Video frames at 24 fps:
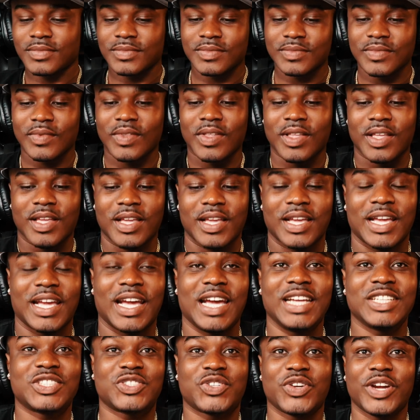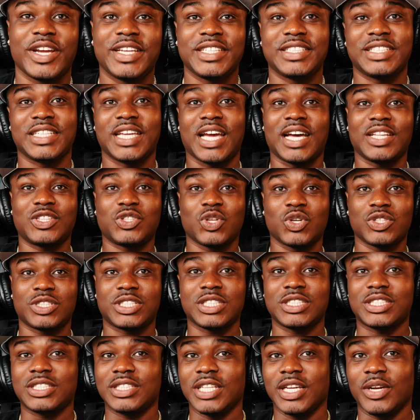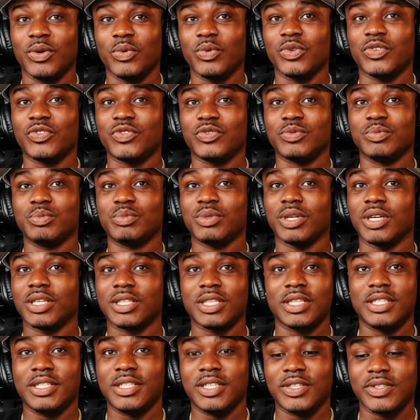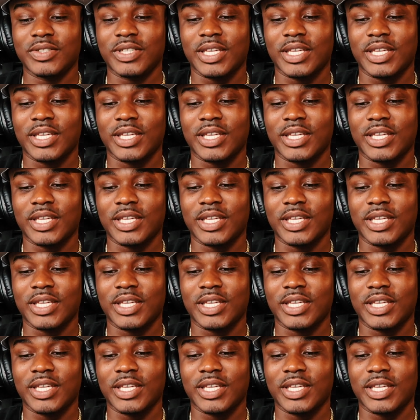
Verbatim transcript: when he tack. That's crazy. I thought this nigga was from Brooklyn, no